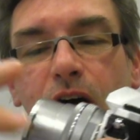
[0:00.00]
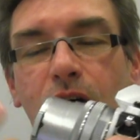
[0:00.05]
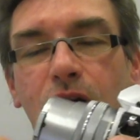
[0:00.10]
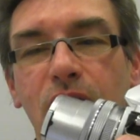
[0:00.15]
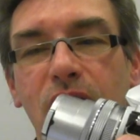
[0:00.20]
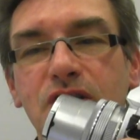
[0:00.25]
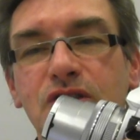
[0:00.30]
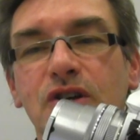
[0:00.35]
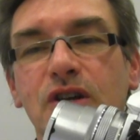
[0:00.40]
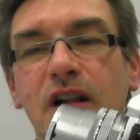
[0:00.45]

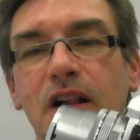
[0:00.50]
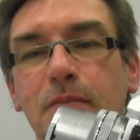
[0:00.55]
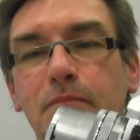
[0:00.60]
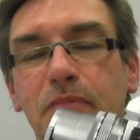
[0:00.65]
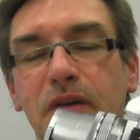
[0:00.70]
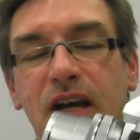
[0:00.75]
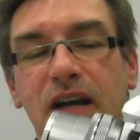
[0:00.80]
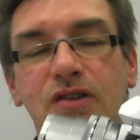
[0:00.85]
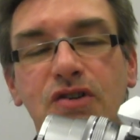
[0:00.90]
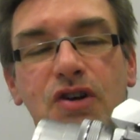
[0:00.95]
original
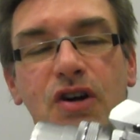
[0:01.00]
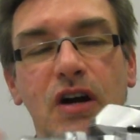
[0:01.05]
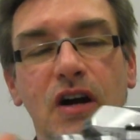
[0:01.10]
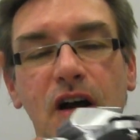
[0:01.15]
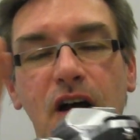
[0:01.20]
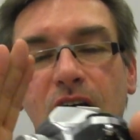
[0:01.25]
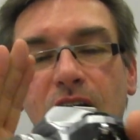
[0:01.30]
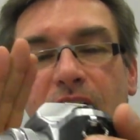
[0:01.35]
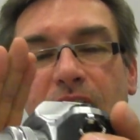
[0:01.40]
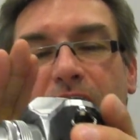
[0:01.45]
picture
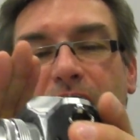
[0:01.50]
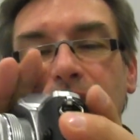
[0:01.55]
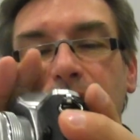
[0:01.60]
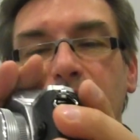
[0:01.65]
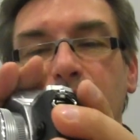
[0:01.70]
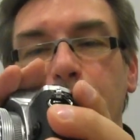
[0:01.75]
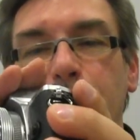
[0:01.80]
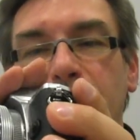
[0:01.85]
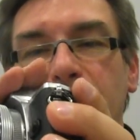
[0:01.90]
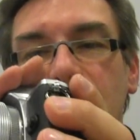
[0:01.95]
and
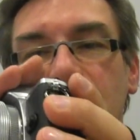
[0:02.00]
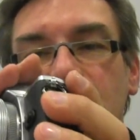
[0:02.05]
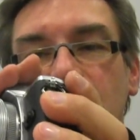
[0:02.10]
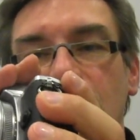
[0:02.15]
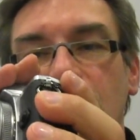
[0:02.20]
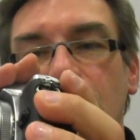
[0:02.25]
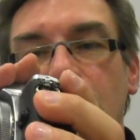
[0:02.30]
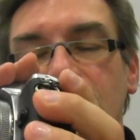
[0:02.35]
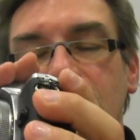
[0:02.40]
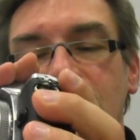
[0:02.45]
the picture
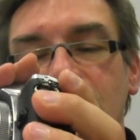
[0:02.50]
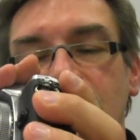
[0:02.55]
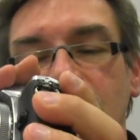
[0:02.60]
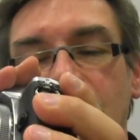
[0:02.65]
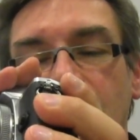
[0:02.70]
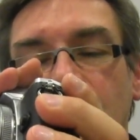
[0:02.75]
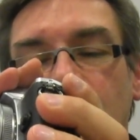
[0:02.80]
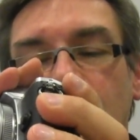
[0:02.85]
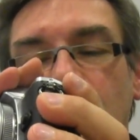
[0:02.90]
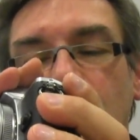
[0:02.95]
you will see
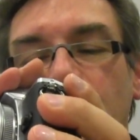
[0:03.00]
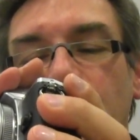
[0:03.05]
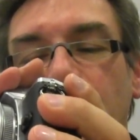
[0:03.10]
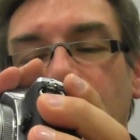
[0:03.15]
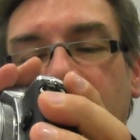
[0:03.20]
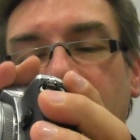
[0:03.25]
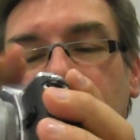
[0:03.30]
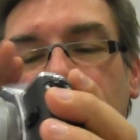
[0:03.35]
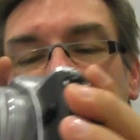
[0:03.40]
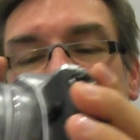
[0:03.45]
in the
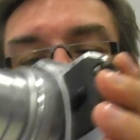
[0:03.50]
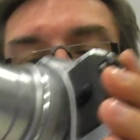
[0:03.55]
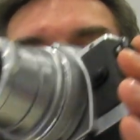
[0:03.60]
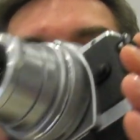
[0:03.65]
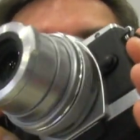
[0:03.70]
viewfinder.